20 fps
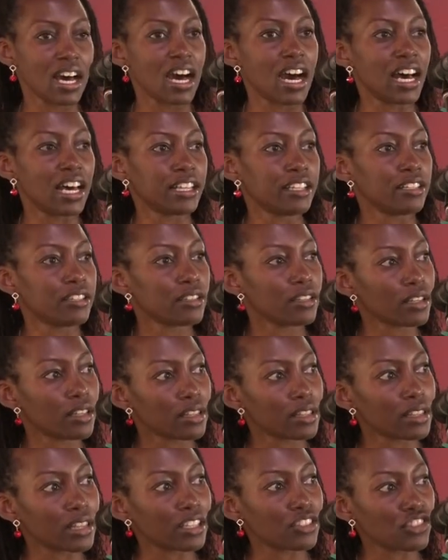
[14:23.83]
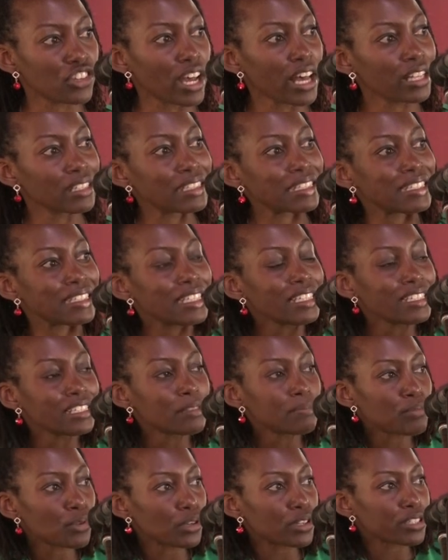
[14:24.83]
And the child
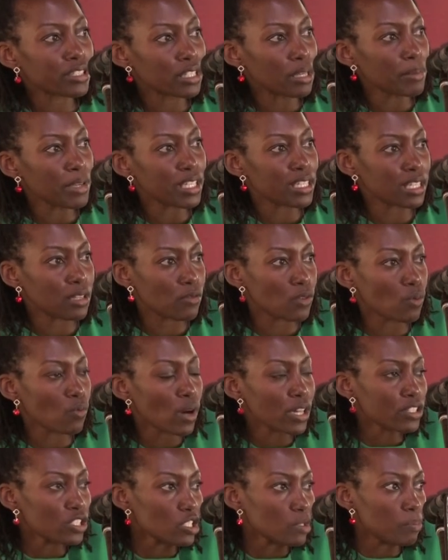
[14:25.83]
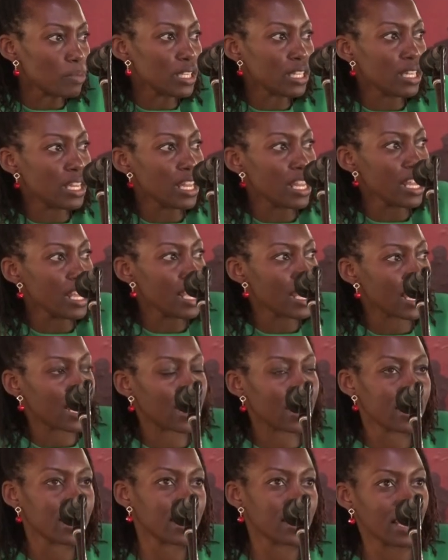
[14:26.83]
seeks proximity. We want to be near
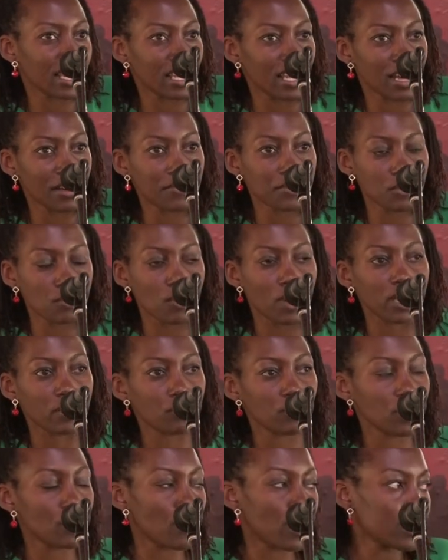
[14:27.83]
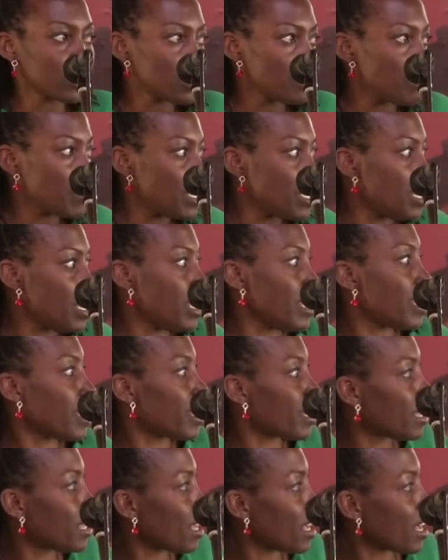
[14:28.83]
the loved one. We want to be
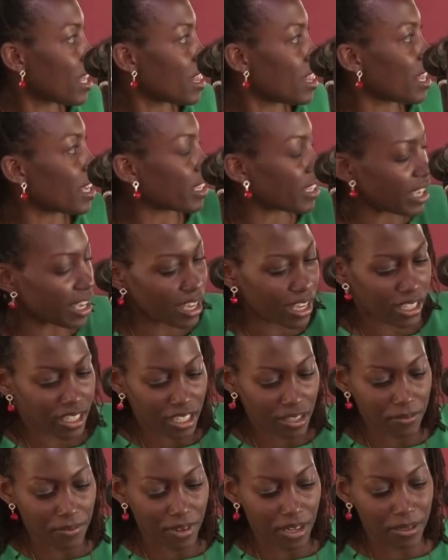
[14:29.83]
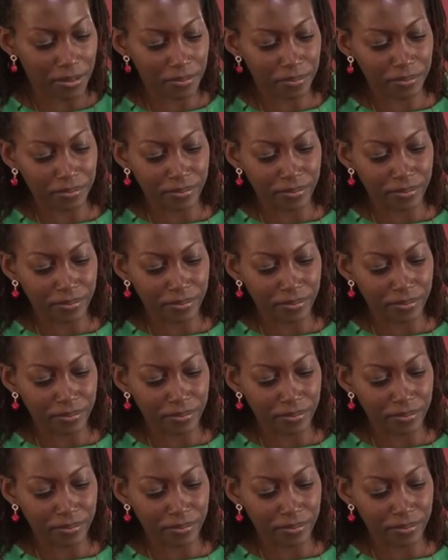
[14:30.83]
near the caregiver.